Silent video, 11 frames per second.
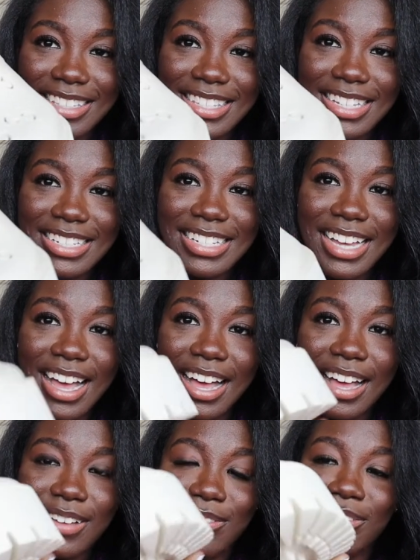to
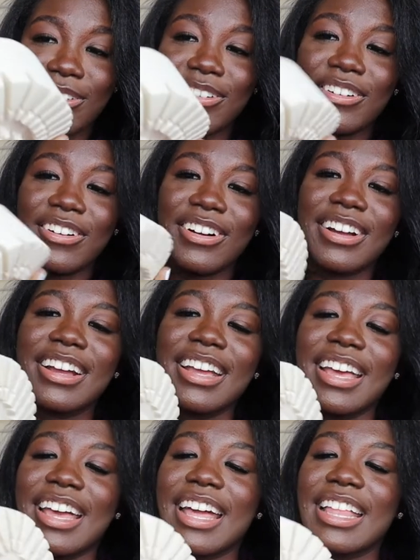die for.
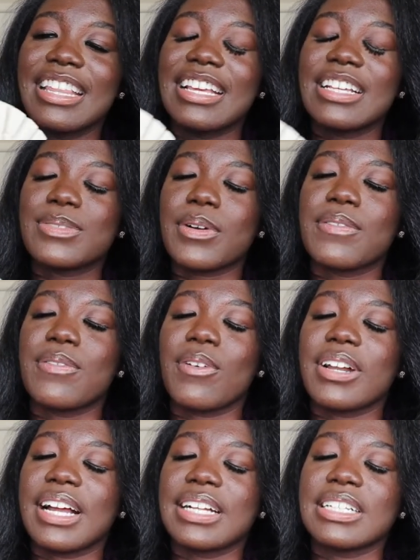And these were
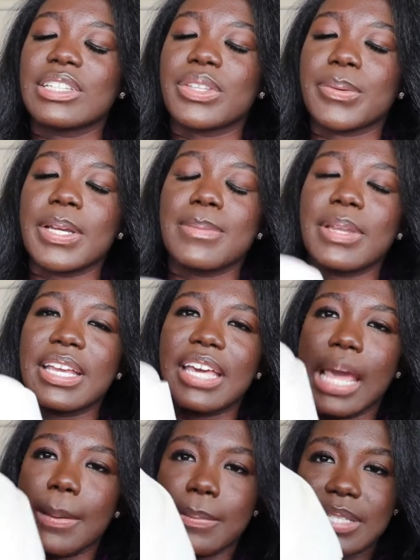$4.93, but it
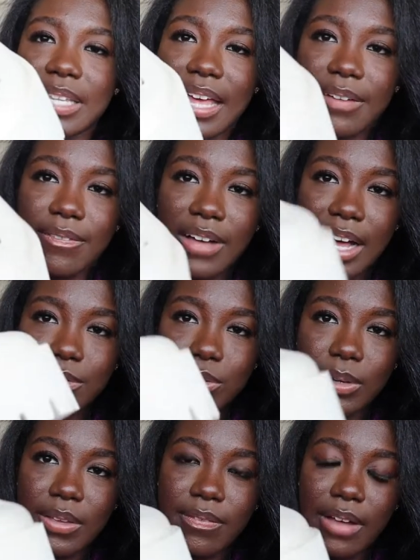came up to like
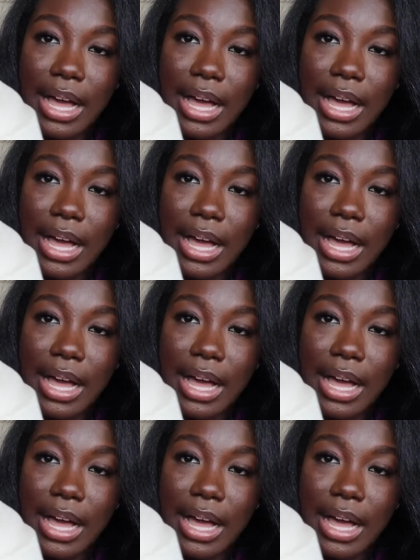$5.25.